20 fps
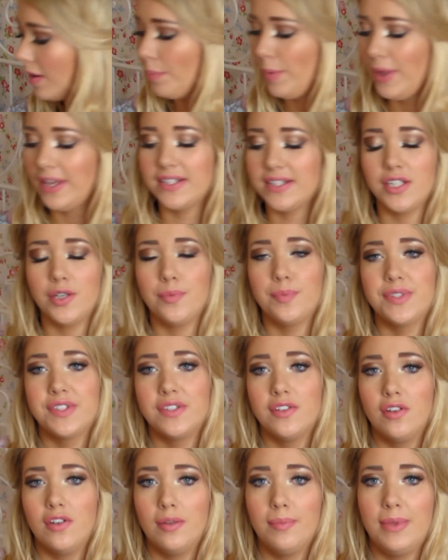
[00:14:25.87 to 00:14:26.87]
Picked up
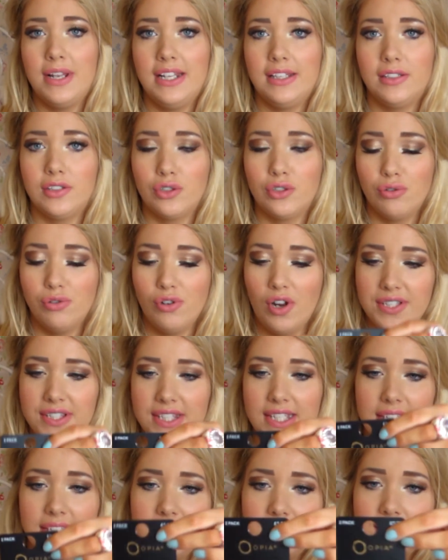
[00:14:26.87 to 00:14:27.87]
some little
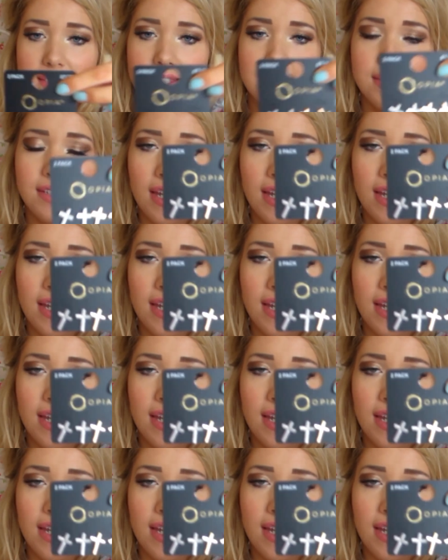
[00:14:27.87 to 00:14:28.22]
crosses,